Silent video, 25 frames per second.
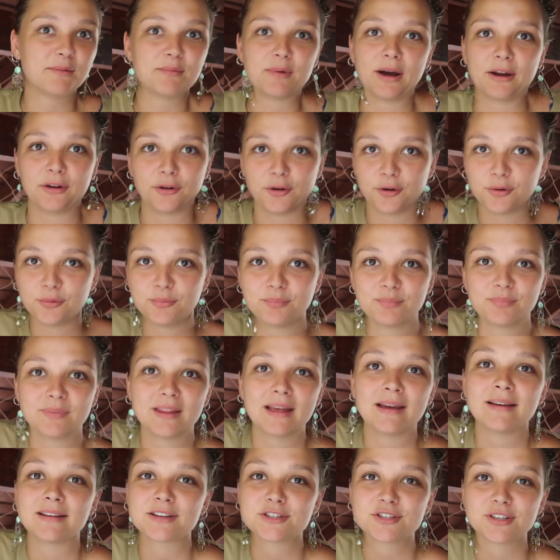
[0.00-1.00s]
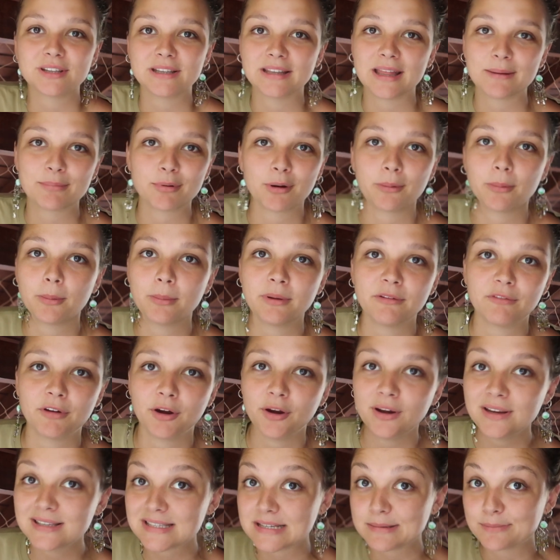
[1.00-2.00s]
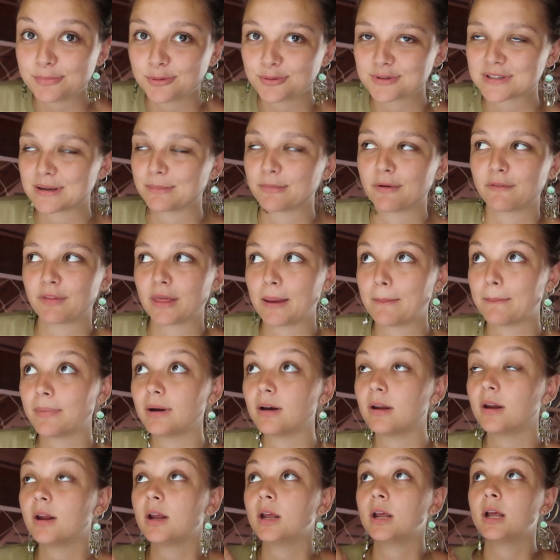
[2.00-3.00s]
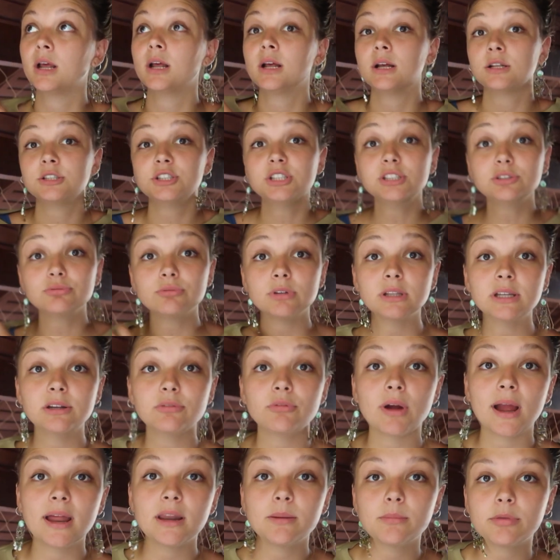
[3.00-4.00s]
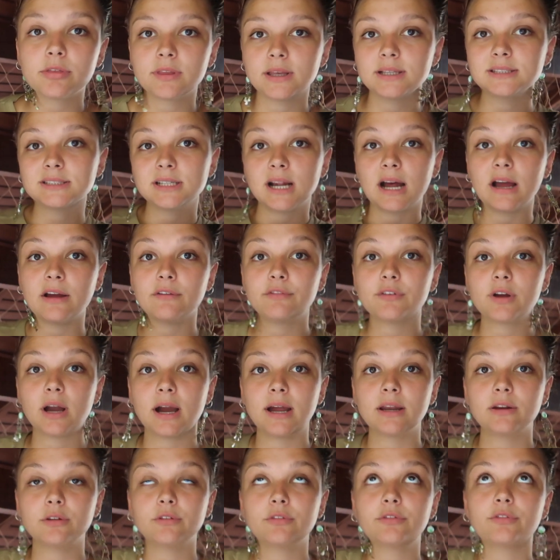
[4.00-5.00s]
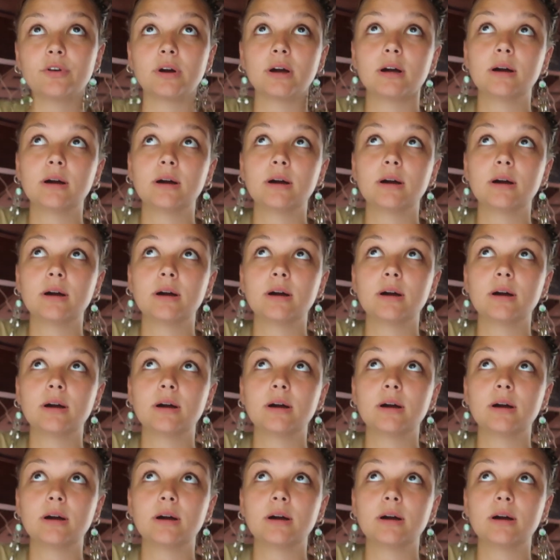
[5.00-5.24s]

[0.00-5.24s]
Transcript: I don't know, actually they're probably very simple, some of them, but just really random things that I've kind of